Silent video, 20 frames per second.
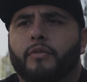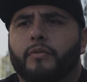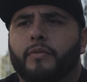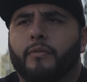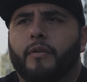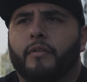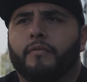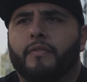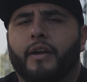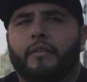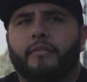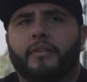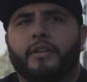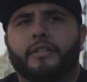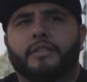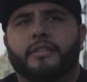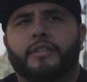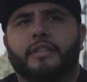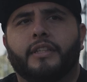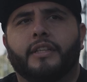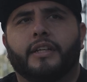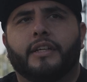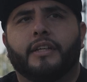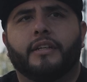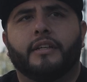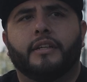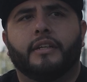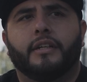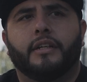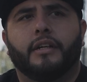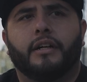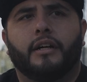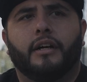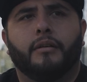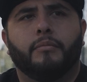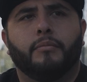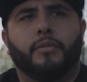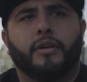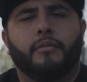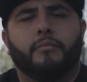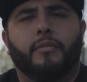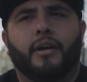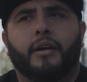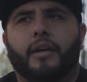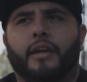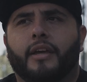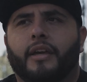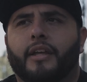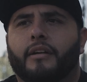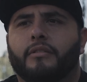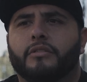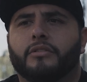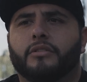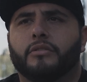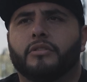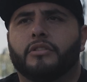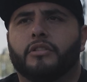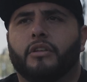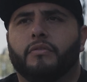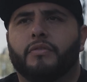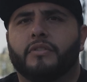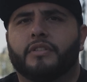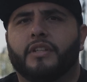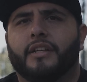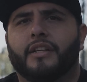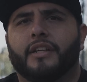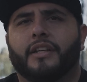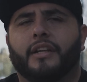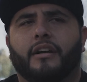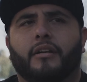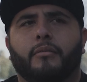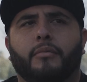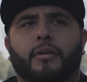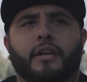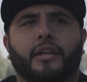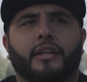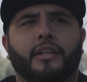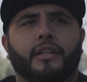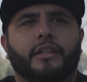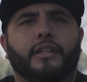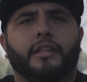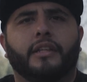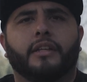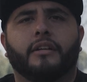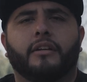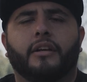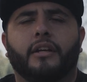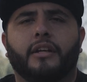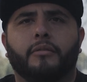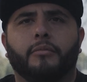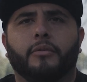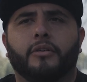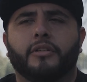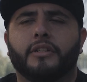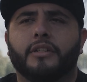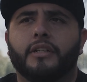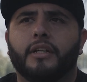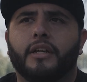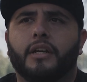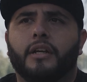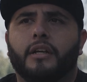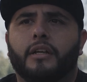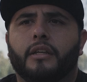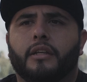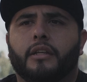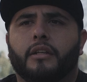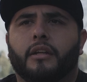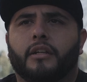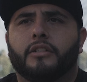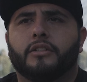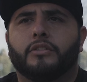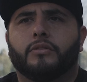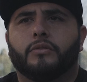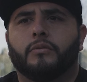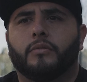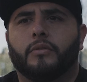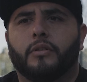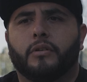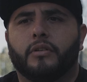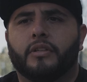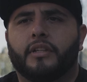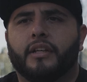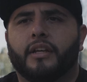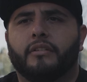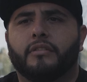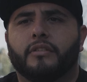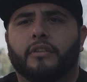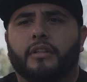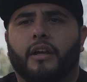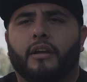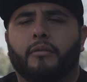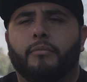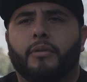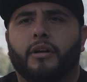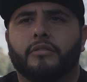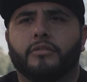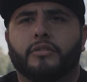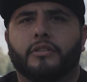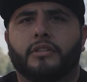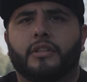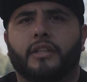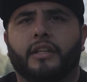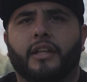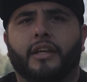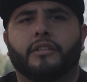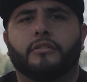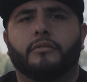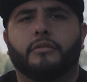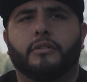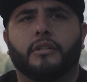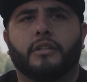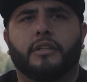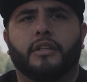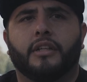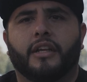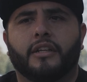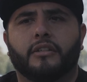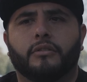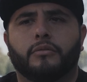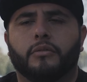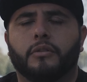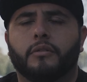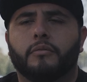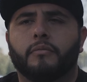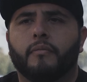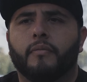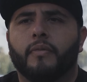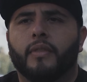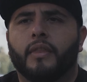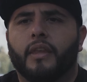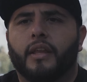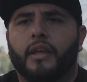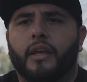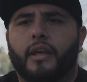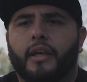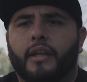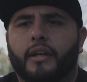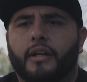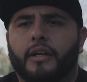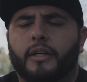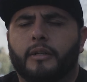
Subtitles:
for my family to see that. But in my head, I was so selfish. I didn't care about anything or anyone. The only thing I was thought about was the next one. And